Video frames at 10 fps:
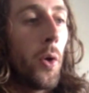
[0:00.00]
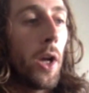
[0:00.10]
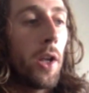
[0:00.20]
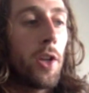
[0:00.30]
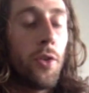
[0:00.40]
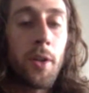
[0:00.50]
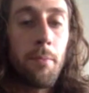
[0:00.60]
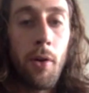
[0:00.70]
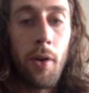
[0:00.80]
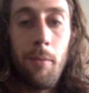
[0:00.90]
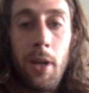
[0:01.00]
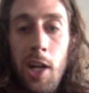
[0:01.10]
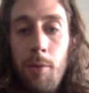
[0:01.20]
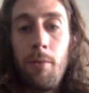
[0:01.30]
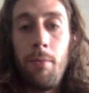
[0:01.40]
you know, a huge
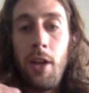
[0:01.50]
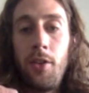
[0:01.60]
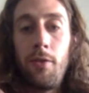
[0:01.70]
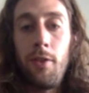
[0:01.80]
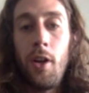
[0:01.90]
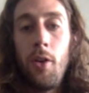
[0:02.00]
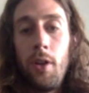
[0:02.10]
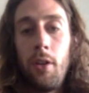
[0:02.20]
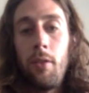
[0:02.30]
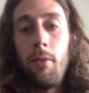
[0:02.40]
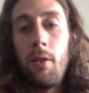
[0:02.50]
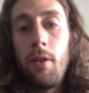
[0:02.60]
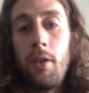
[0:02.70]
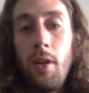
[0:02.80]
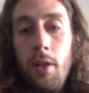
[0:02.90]
component of being able to enter flow is
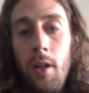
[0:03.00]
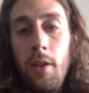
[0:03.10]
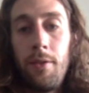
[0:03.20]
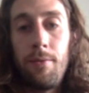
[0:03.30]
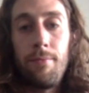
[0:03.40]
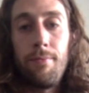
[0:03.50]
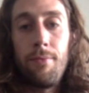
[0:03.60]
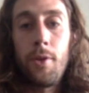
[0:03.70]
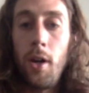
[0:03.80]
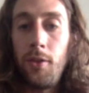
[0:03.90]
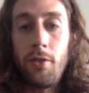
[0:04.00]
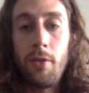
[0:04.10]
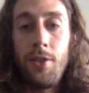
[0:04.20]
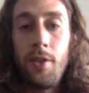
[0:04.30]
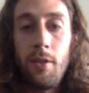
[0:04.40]

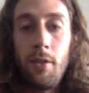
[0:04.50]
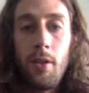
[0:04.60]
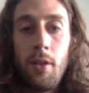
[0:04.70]
concentration